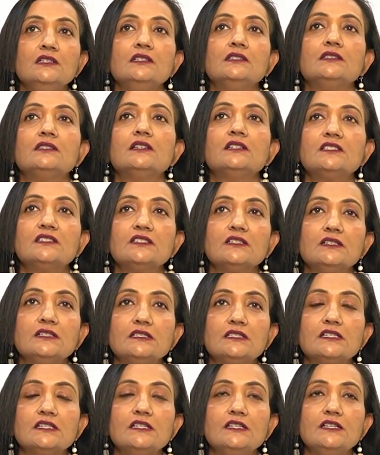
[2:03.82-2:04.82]
the
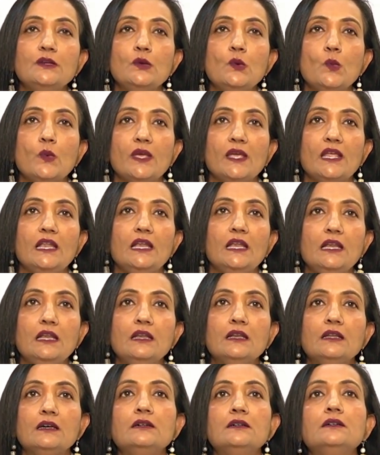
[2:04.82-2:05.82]
surgeon
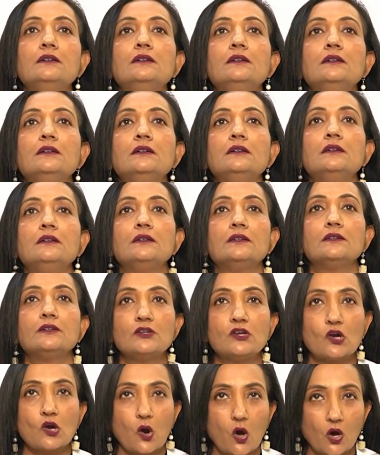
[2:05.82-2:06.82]
will
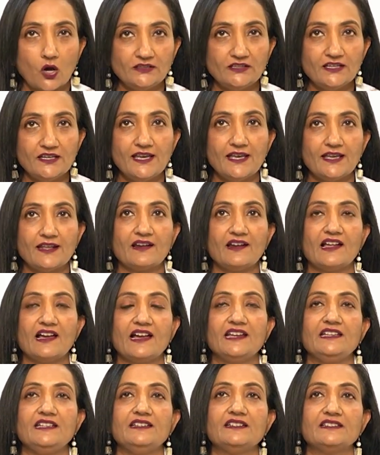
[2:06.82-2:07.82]
draw the
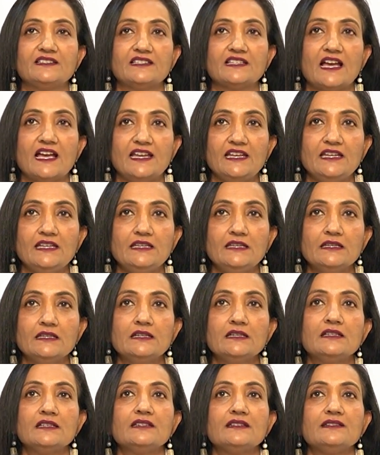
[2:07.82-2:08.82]
hairline design
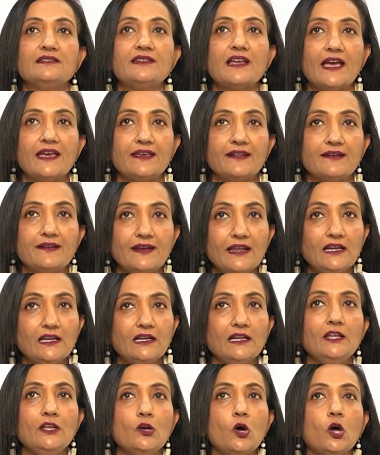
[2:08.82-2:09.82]

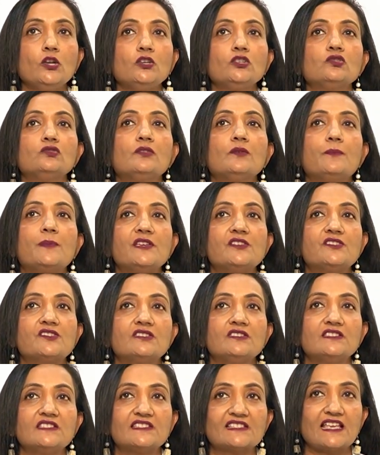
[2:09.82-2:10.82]
directly onto the
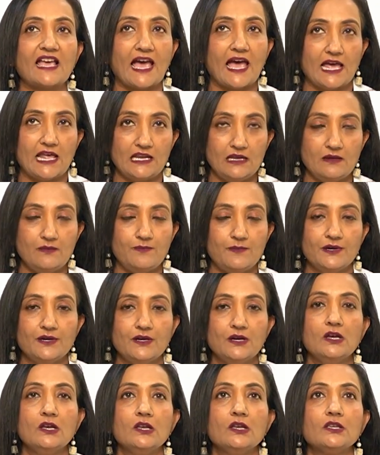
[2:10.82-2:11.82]
patient's scalp
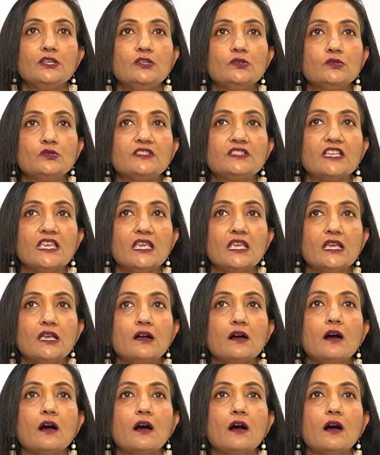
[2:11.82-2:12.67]
using